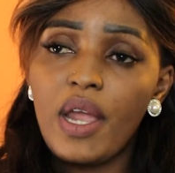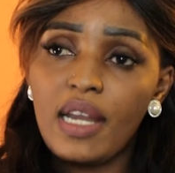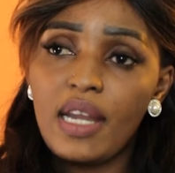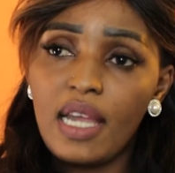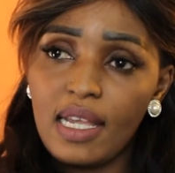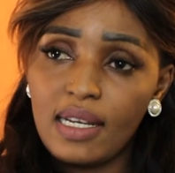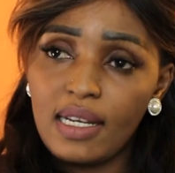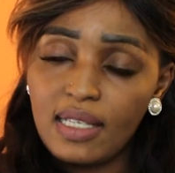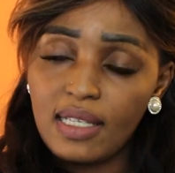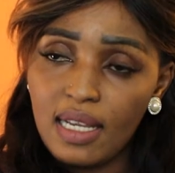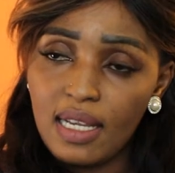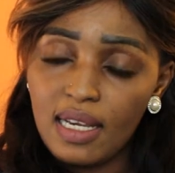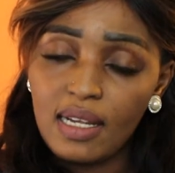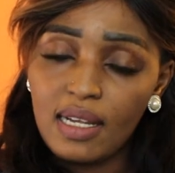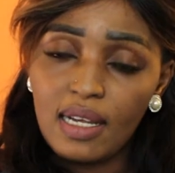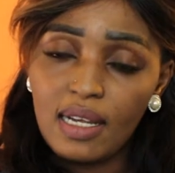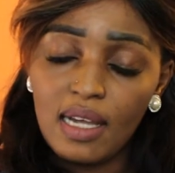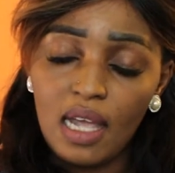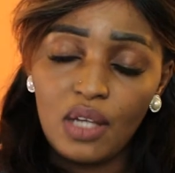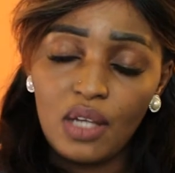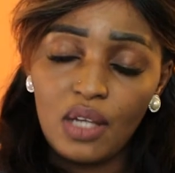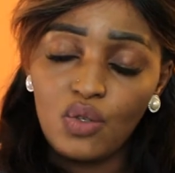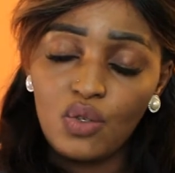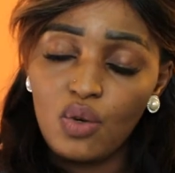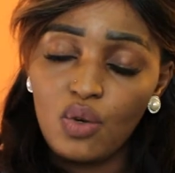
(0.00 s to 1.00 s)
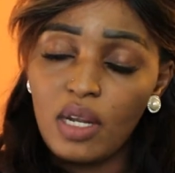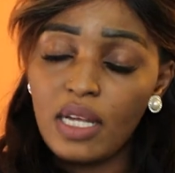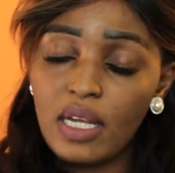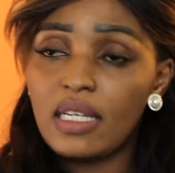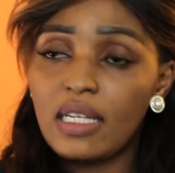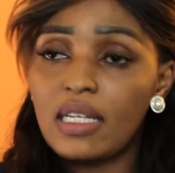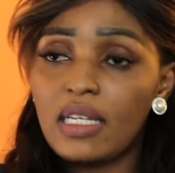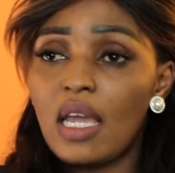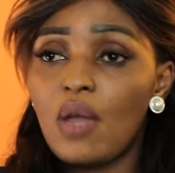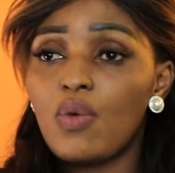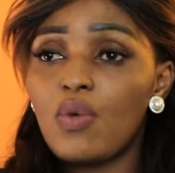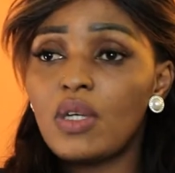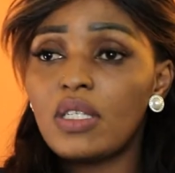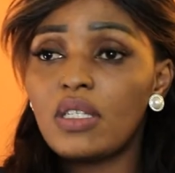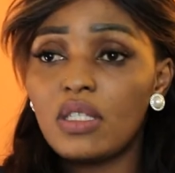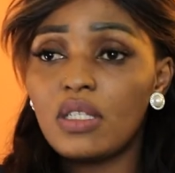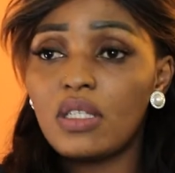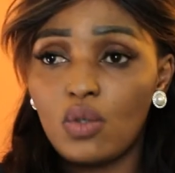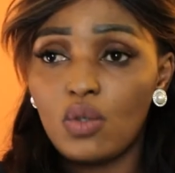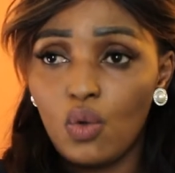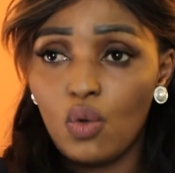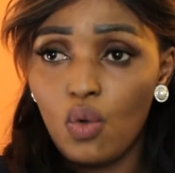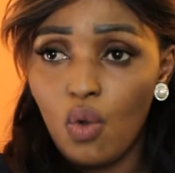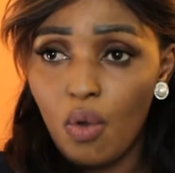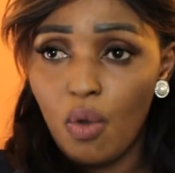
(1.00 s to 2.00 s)
I told her that I wanted
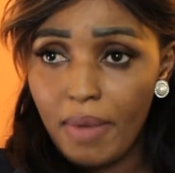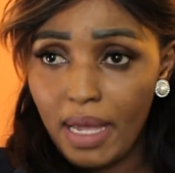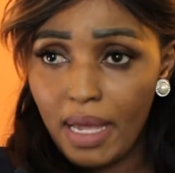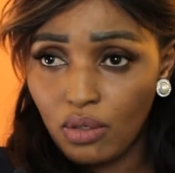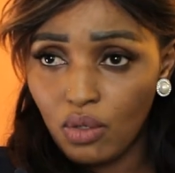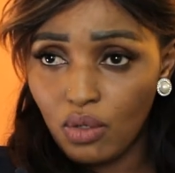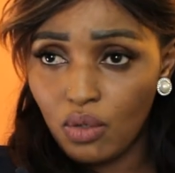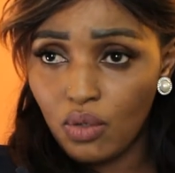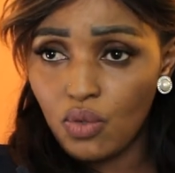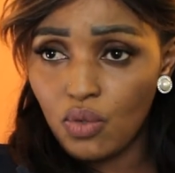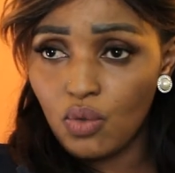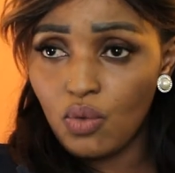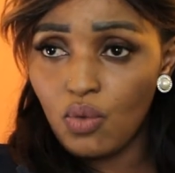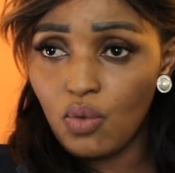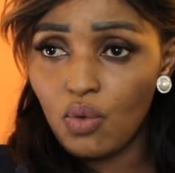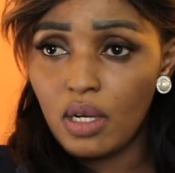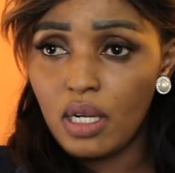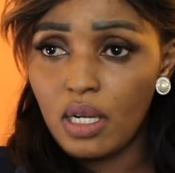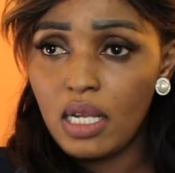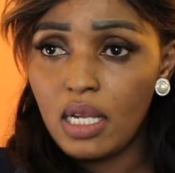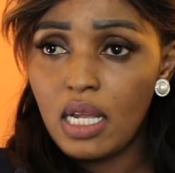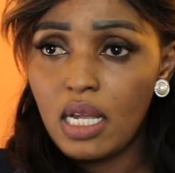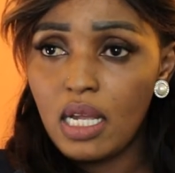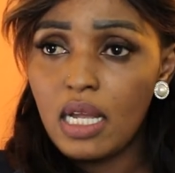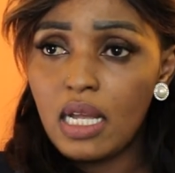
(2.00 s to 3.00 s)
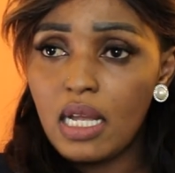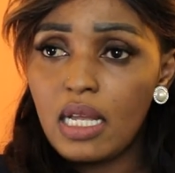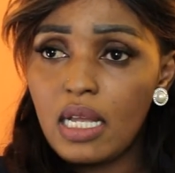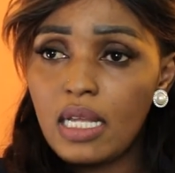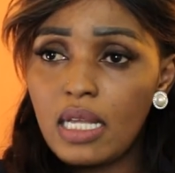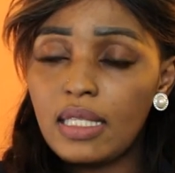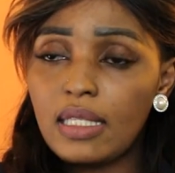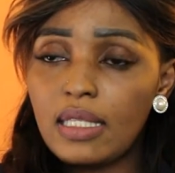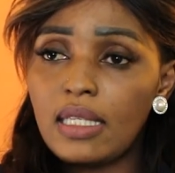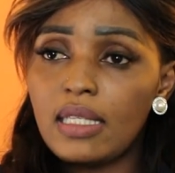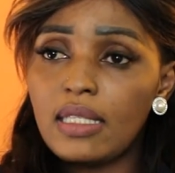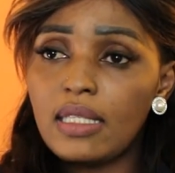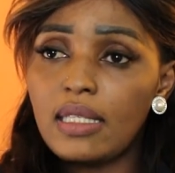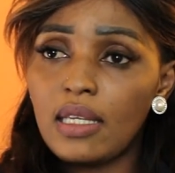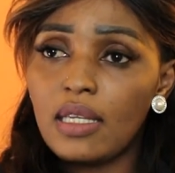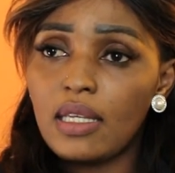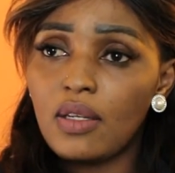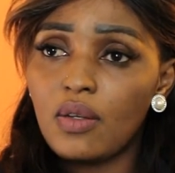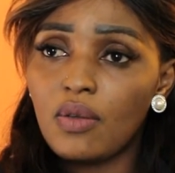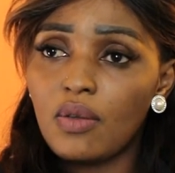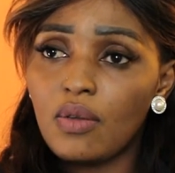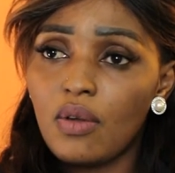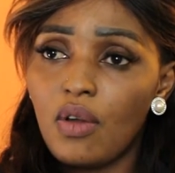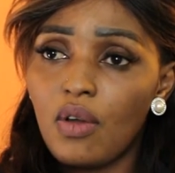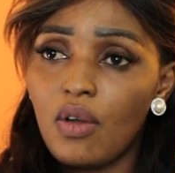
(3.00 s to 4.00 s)
to go back to school, she
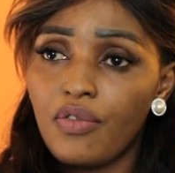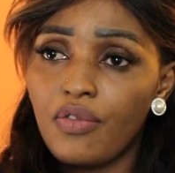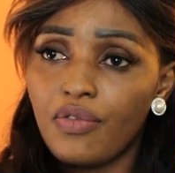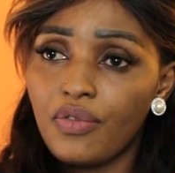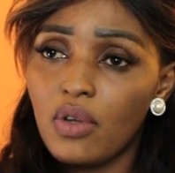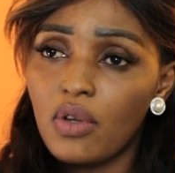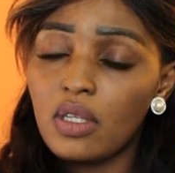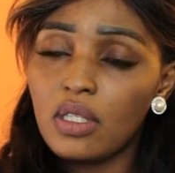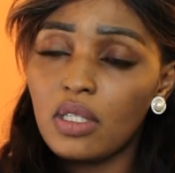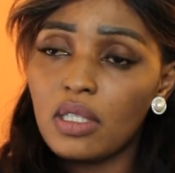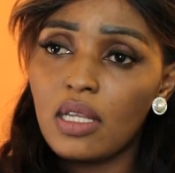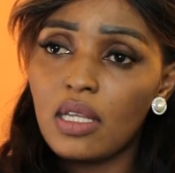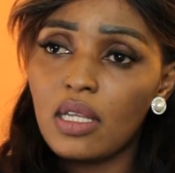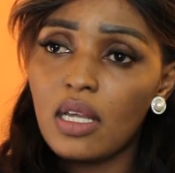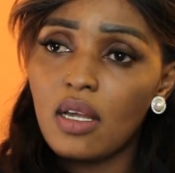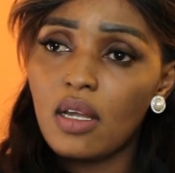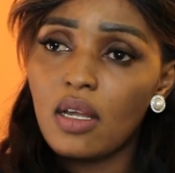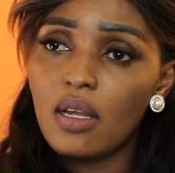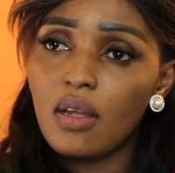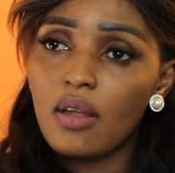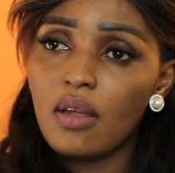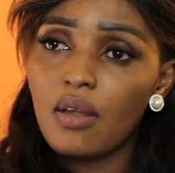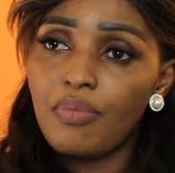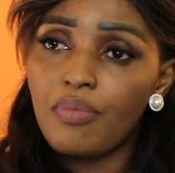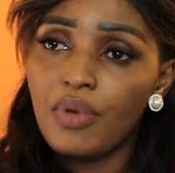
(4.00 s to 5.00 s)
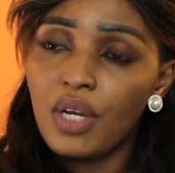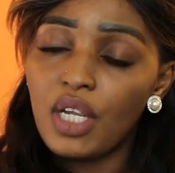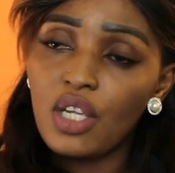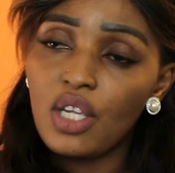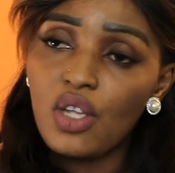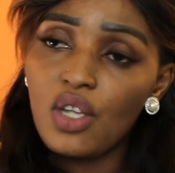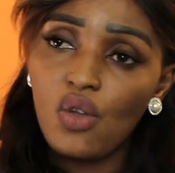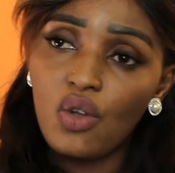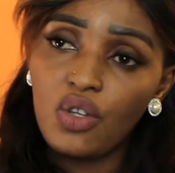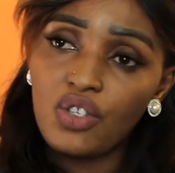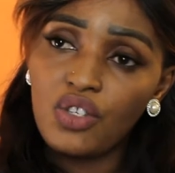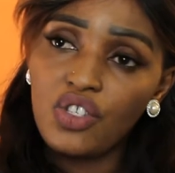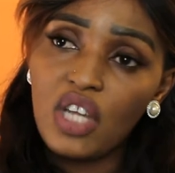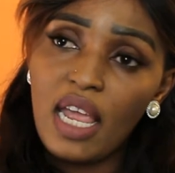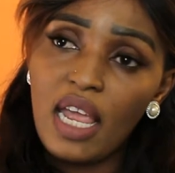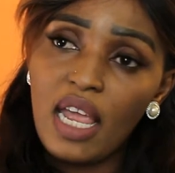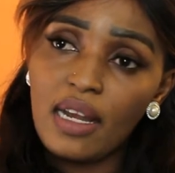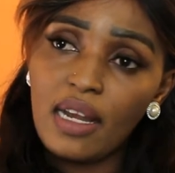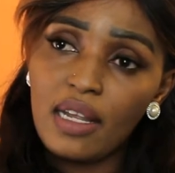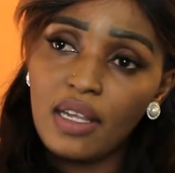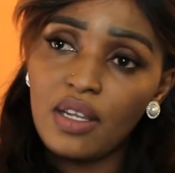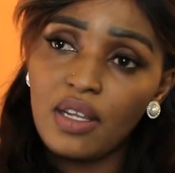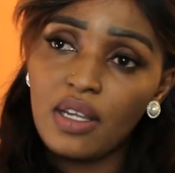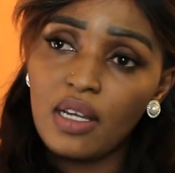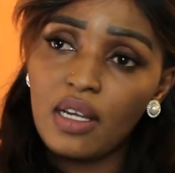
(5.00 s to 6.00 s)
said, of course, bring your child
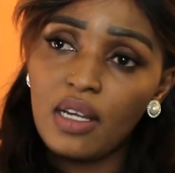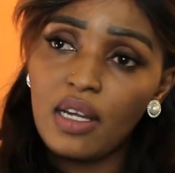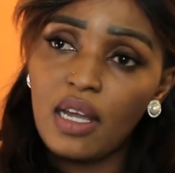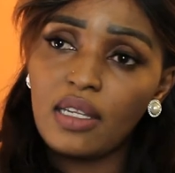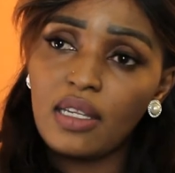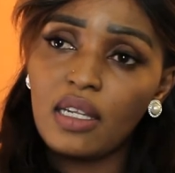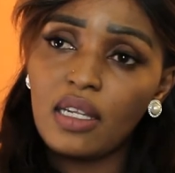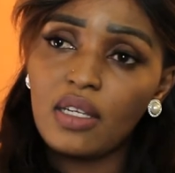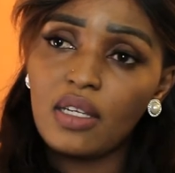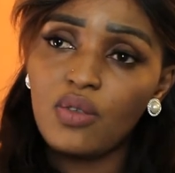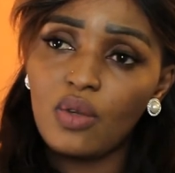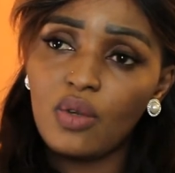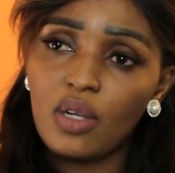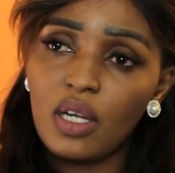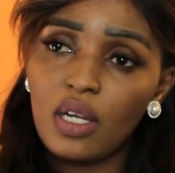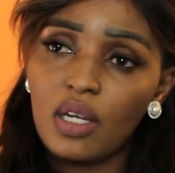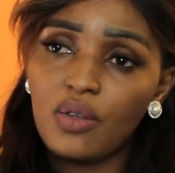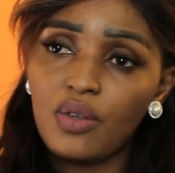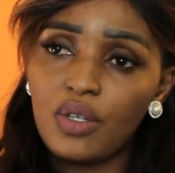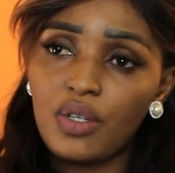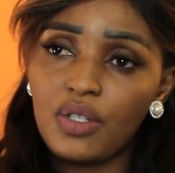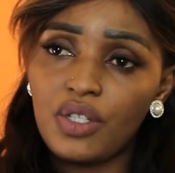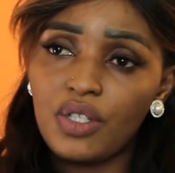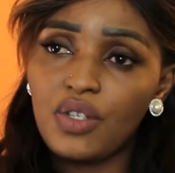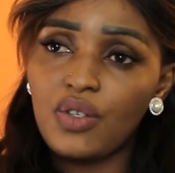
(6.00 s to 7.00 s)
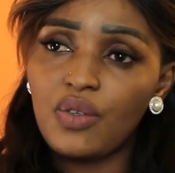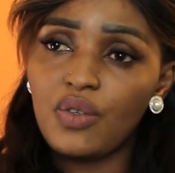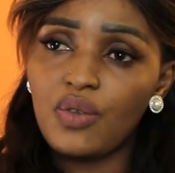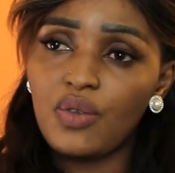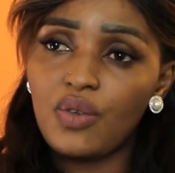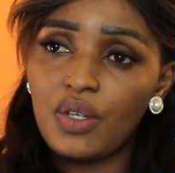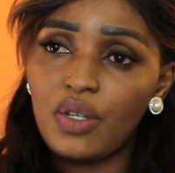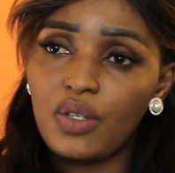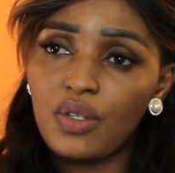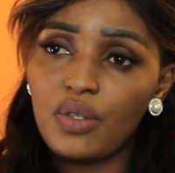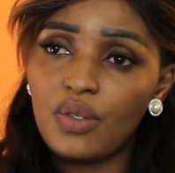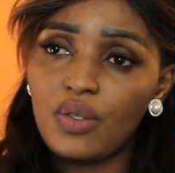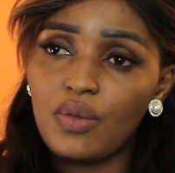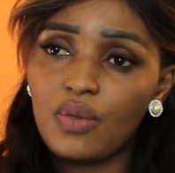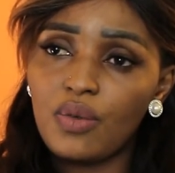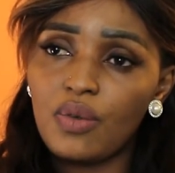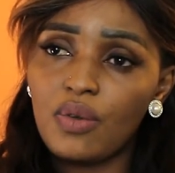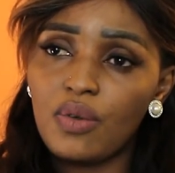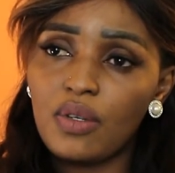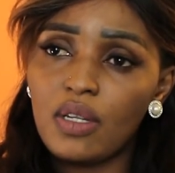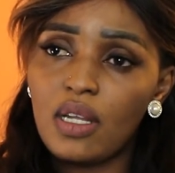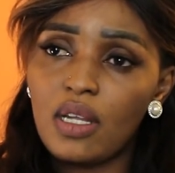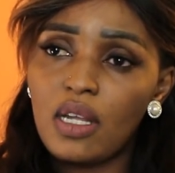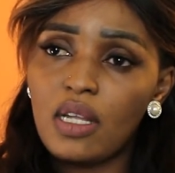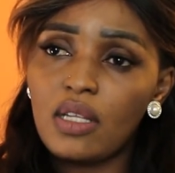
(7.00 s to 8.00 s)
here and then you can continue going to school.
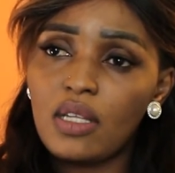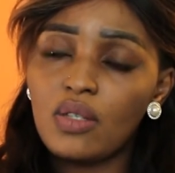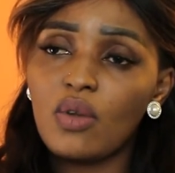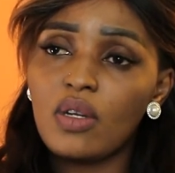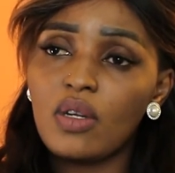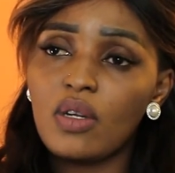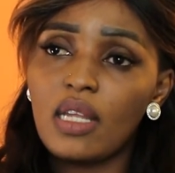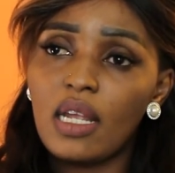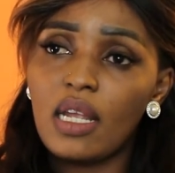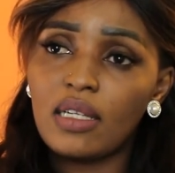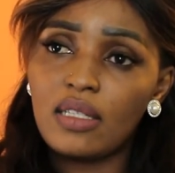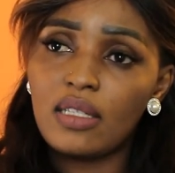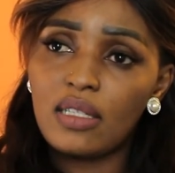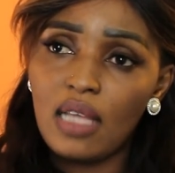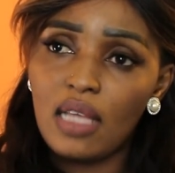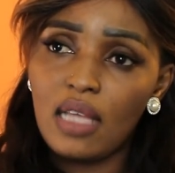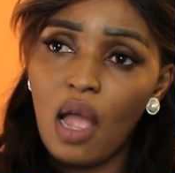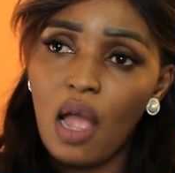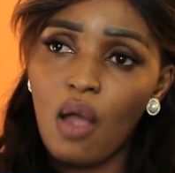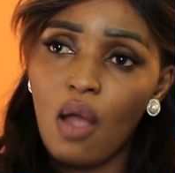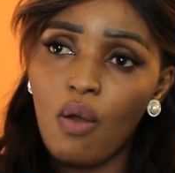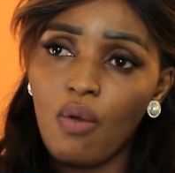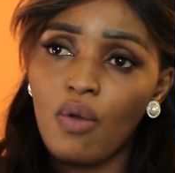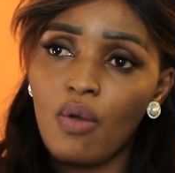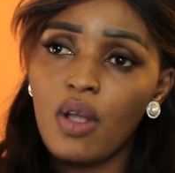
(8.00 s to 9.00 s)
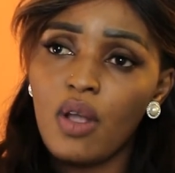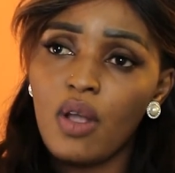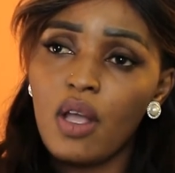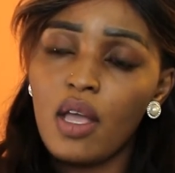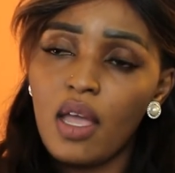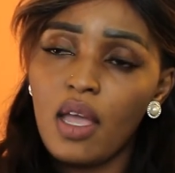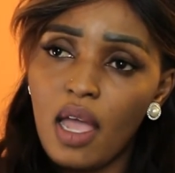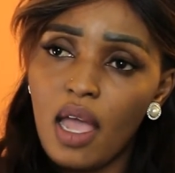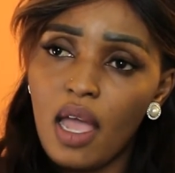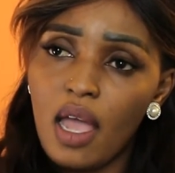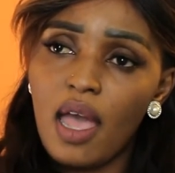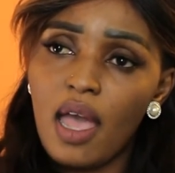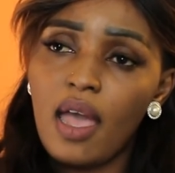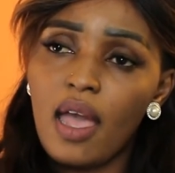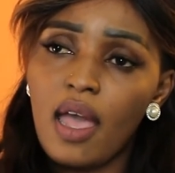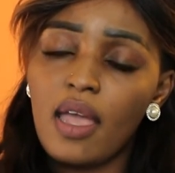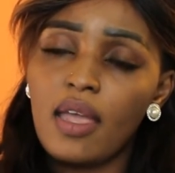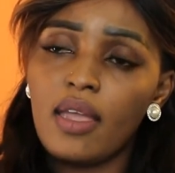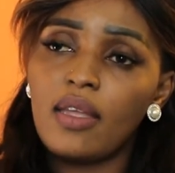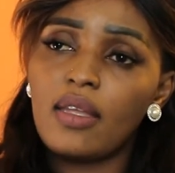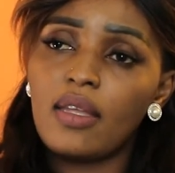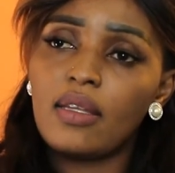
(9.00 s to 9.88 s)
So that's how I